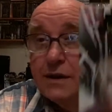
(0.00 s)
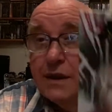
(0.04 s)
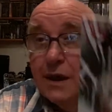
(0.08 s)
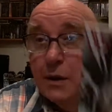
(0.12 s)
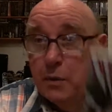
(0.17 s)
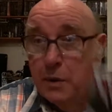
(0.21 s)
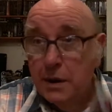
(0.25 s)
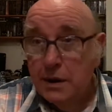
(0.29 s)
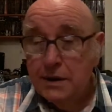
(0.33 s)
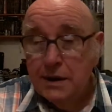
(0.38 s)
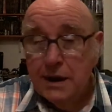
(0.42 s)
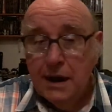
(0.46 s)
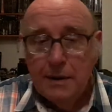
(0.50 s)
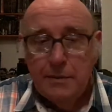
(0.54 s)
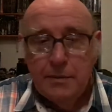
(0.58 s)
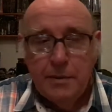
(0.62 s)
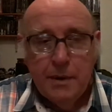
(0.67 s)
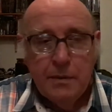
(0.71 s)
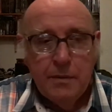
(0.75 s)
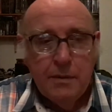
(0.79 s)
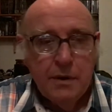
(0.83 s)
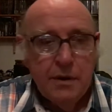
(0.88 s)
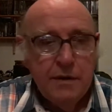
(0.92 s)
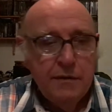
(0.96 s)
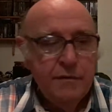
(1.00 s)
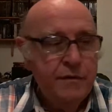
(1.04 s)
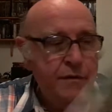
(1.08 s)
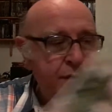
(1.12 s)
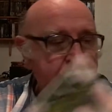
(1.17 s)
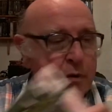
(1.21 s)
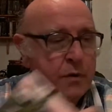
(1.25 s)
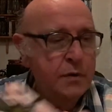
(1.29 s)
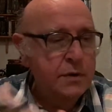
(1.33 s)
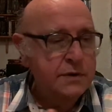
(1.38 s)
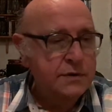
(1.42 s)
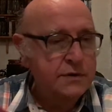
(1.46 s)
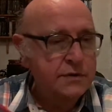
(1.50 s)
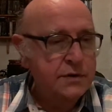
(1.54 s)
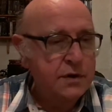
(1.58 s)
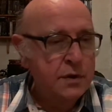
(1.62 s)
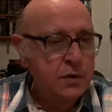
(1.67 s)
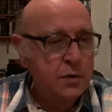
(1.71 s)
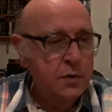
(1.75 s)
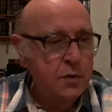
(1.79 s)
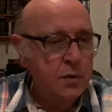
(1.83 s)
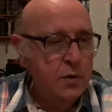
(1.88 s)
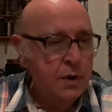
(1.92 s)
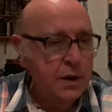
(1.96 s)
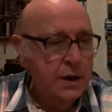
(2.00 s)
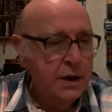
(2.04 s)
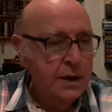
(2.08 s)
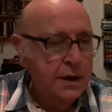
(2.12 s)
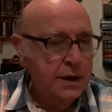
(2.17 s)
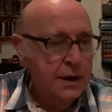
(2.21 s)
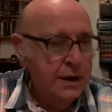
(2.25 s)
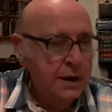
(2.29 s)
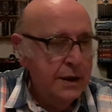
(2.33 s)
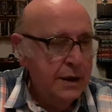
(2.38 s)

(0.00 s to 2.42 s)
that one yet, but I'm looking forward to